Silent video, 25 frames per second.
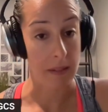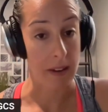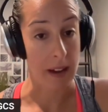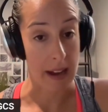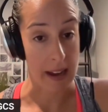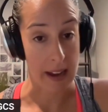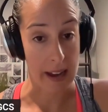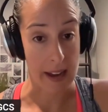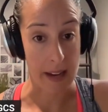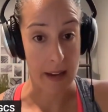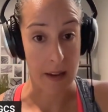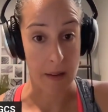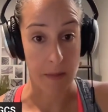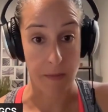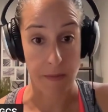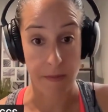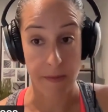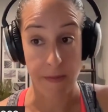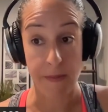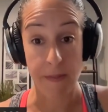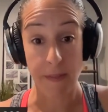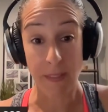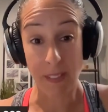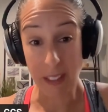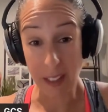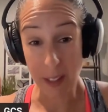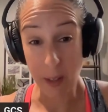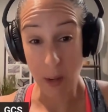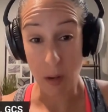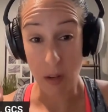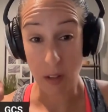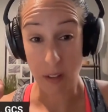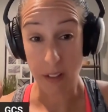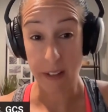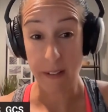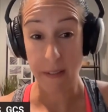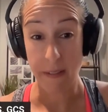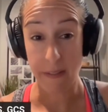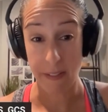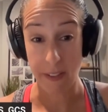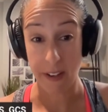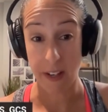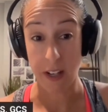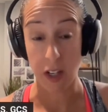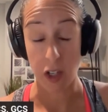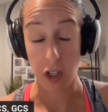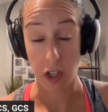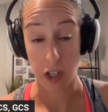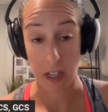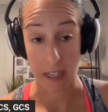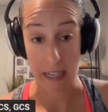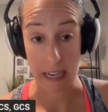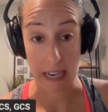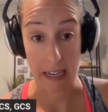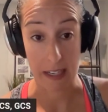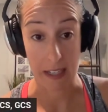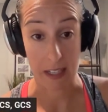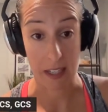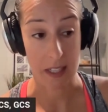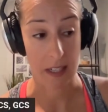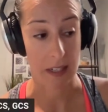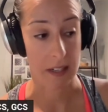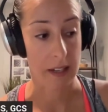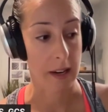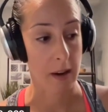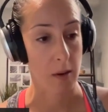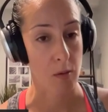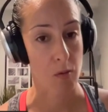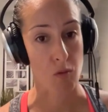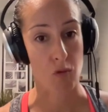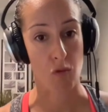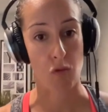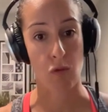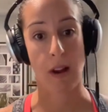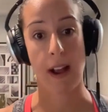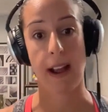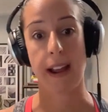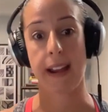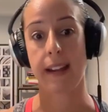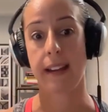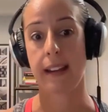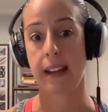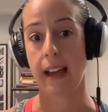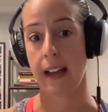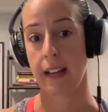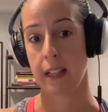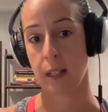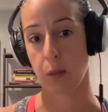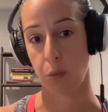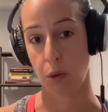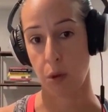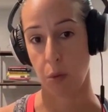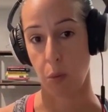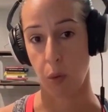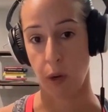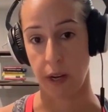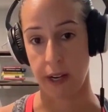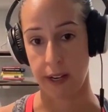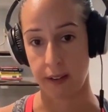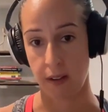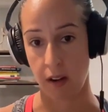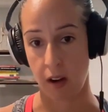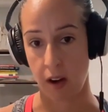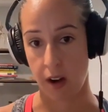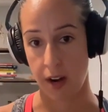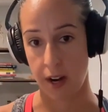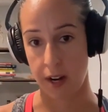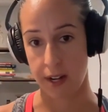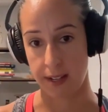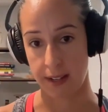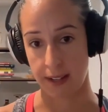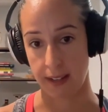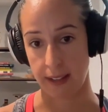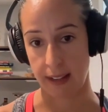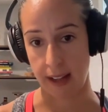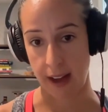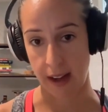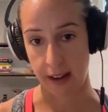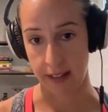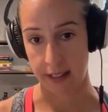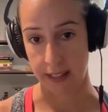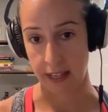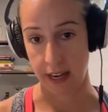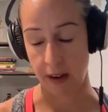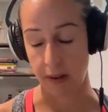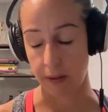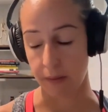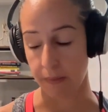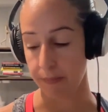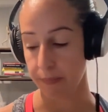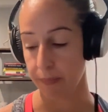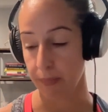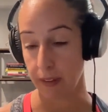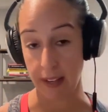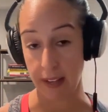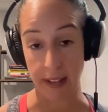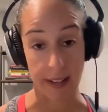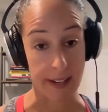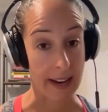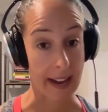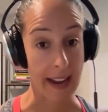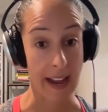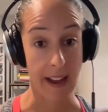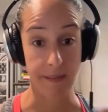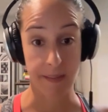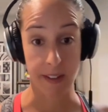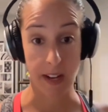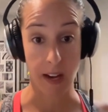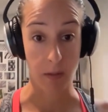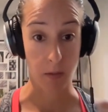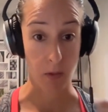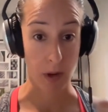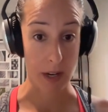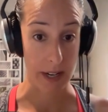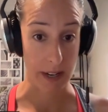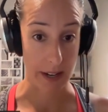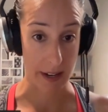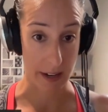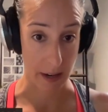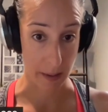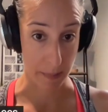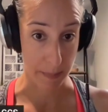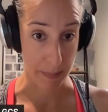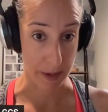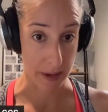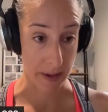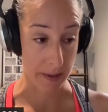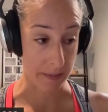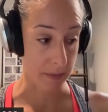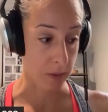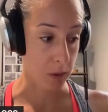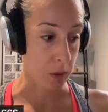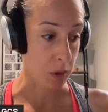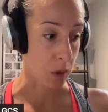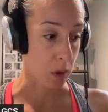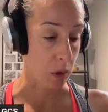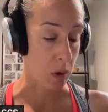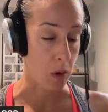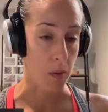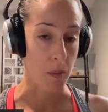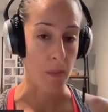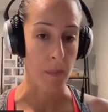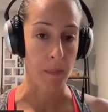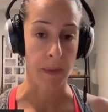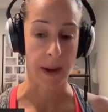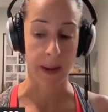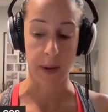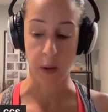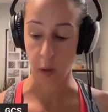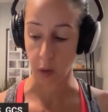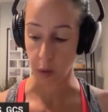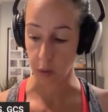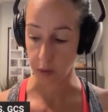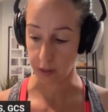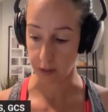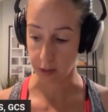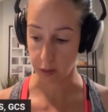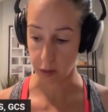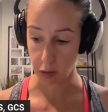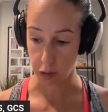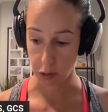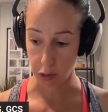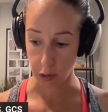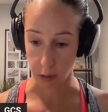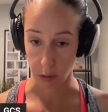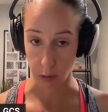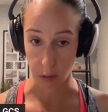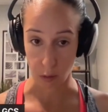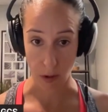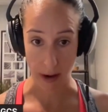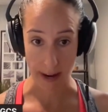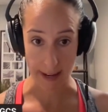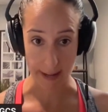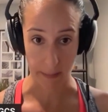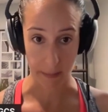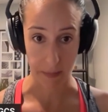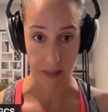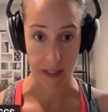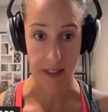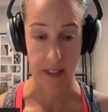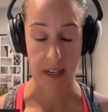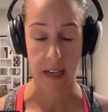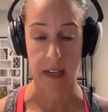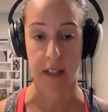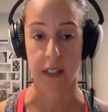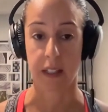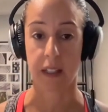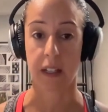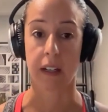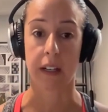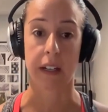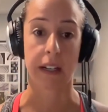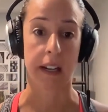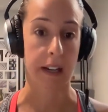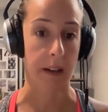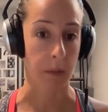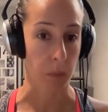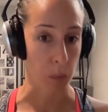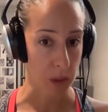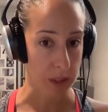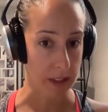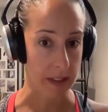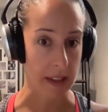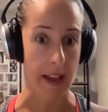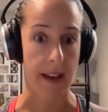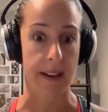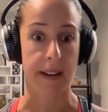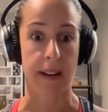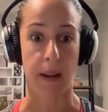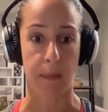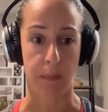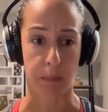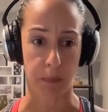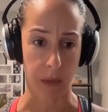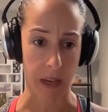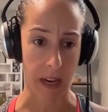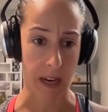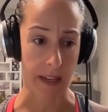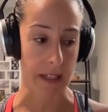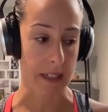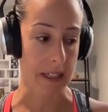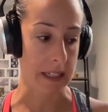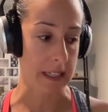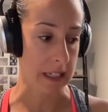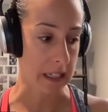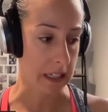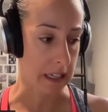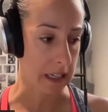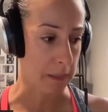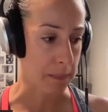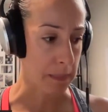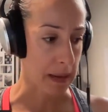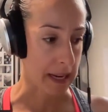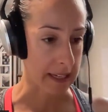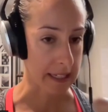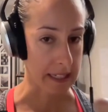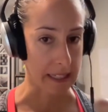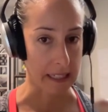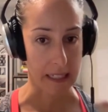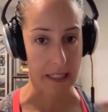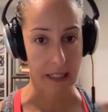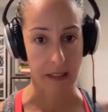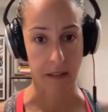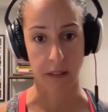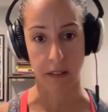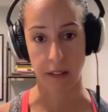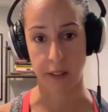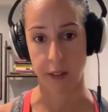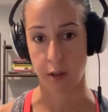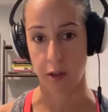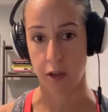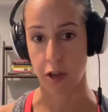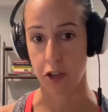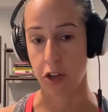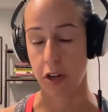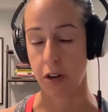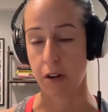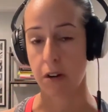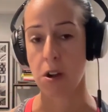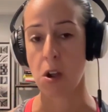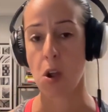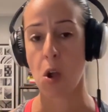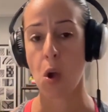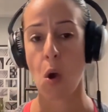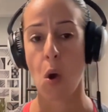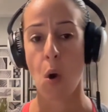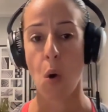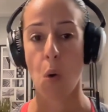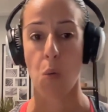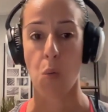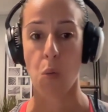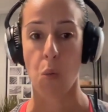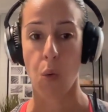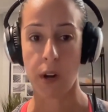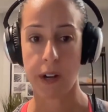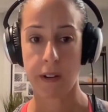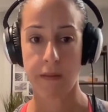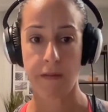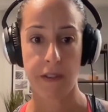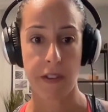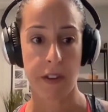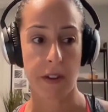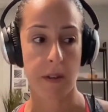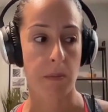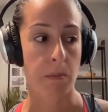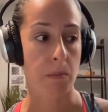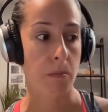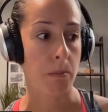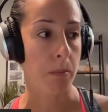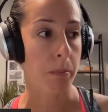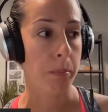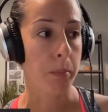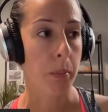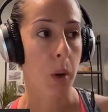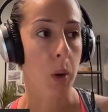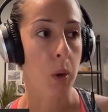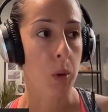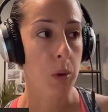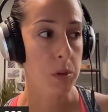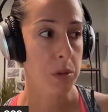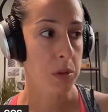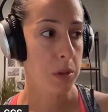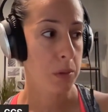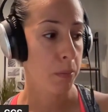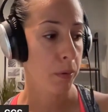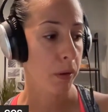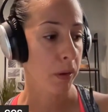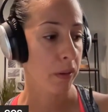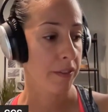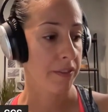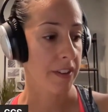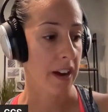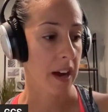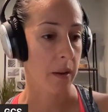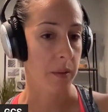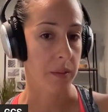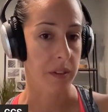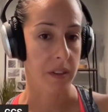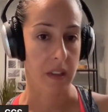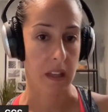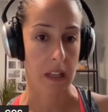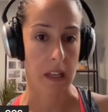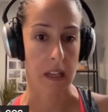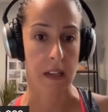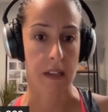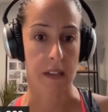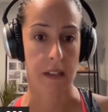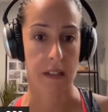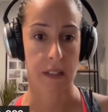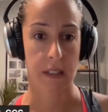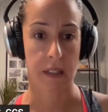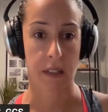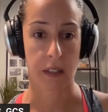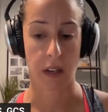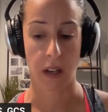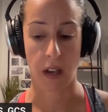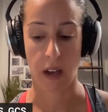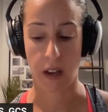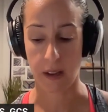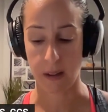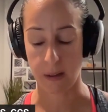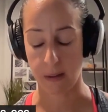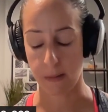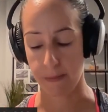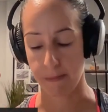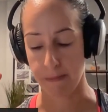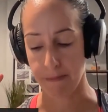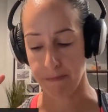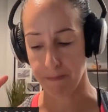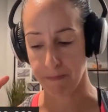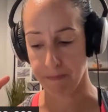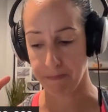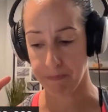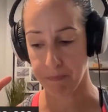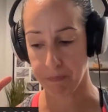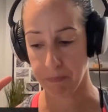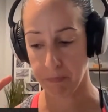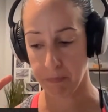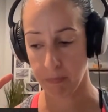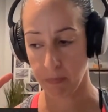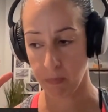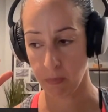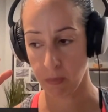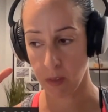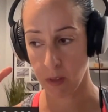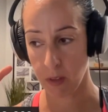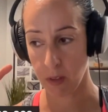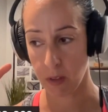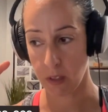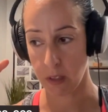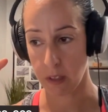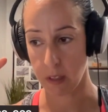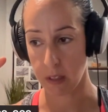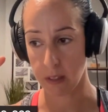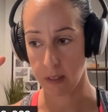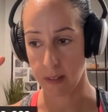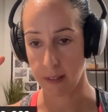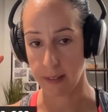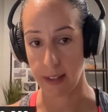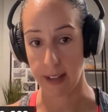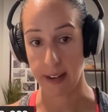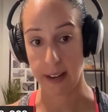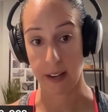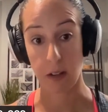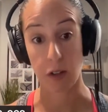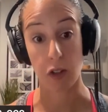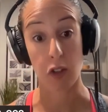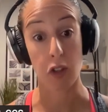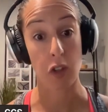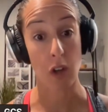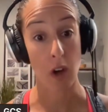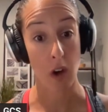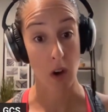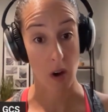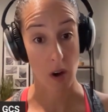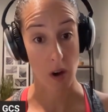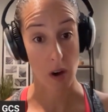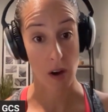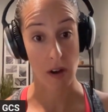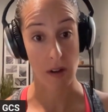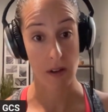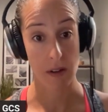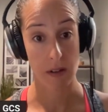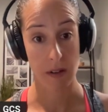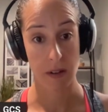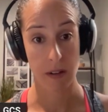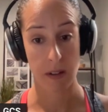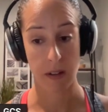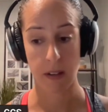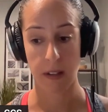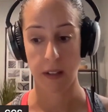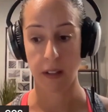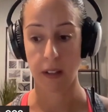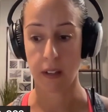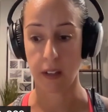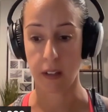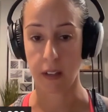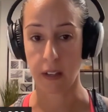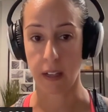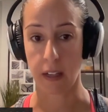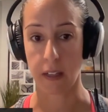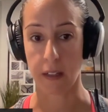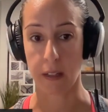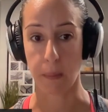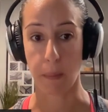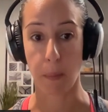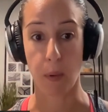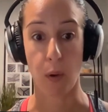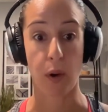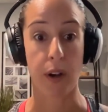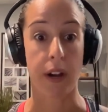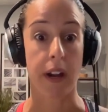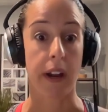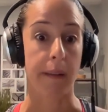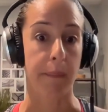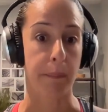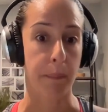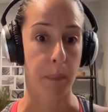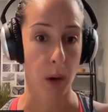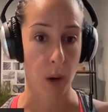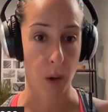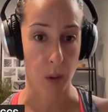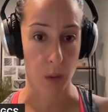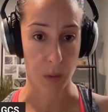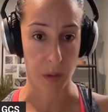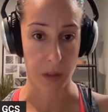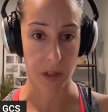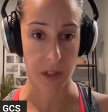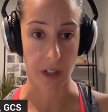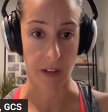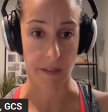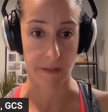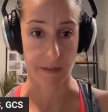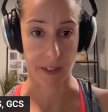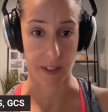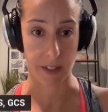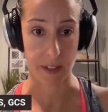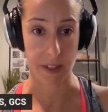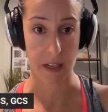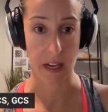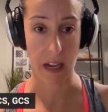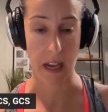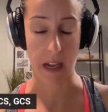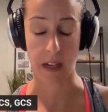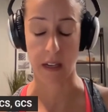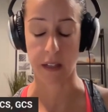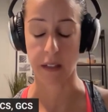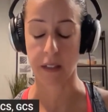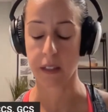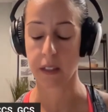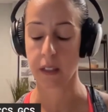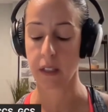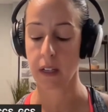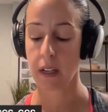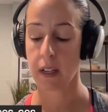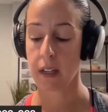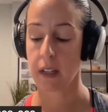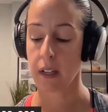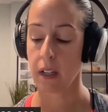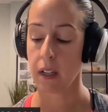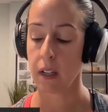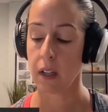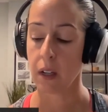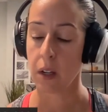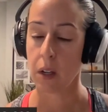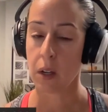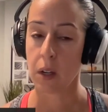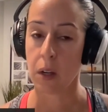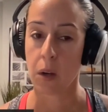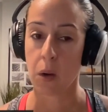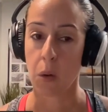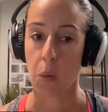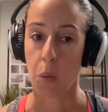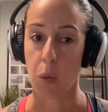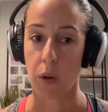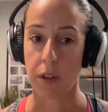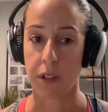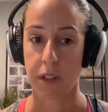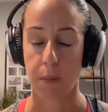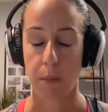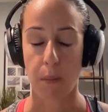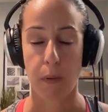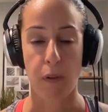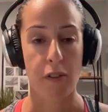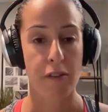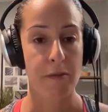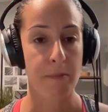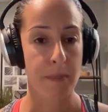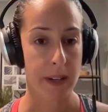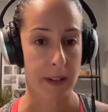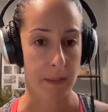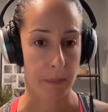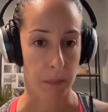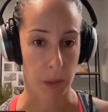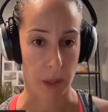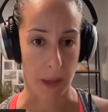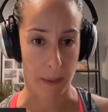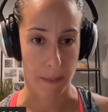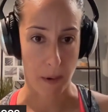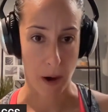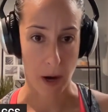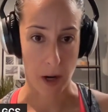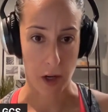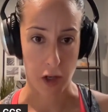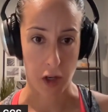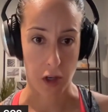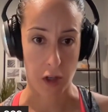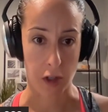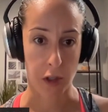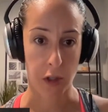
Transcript: I literally finished a case study right as we went on lockdown, and I have not written it up yet. So my goal is to write up this case study. And with that, I'm kind of digging back into the literature. One of the most profound things that I saw in the pre and post of this case was improvement in blood pressure.